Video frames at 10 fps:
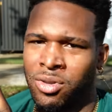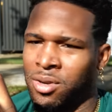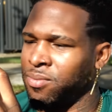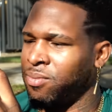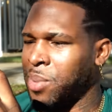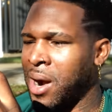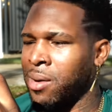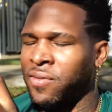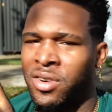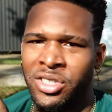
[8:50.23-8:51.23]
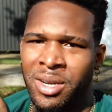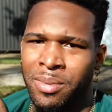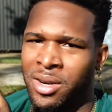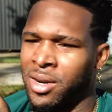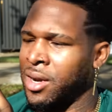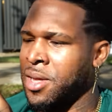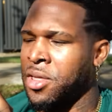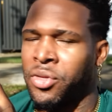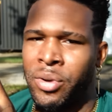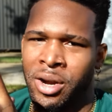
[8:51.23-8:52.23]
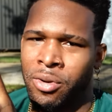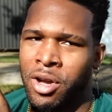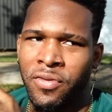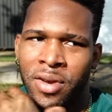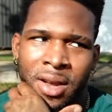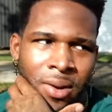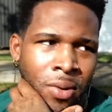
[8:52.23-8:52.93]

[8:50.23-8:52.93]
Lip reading: to powerlifting or something, and another 3 to CrossFit,